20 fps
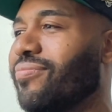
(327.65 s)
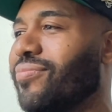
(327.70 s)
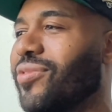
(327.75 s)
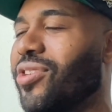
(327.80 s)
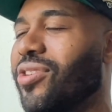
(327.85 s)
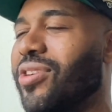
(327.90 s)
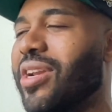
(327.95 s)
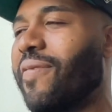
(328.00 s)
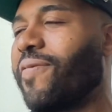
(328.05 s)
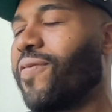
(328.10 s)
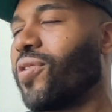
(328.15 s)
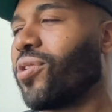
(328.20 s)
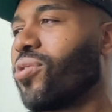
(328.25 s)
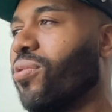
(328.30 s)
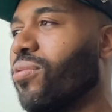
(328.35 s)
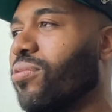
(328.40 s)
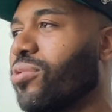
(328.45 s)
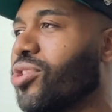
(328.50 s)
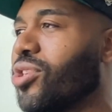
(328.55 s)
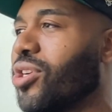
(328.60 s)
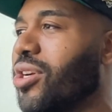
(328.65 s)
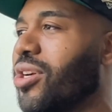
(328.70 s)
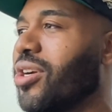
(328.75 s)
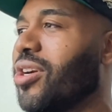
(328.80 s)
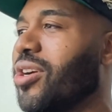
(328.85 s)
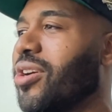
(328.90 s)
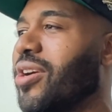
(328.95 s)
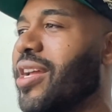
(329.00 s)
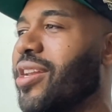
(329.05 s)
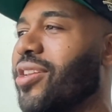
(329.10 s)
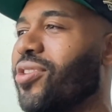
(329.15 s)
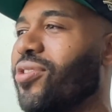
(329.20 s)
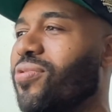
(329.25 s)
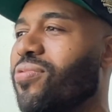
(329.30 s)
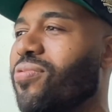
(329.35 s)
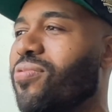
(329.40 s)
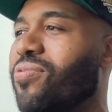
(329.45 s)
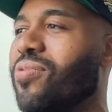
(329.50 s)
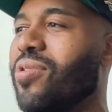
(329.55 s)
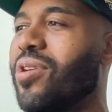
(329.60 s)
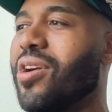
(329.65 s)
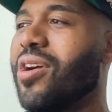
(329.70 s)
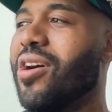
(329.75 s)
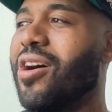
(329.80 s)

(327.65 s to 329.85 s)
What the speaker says: you're not for the culture, and you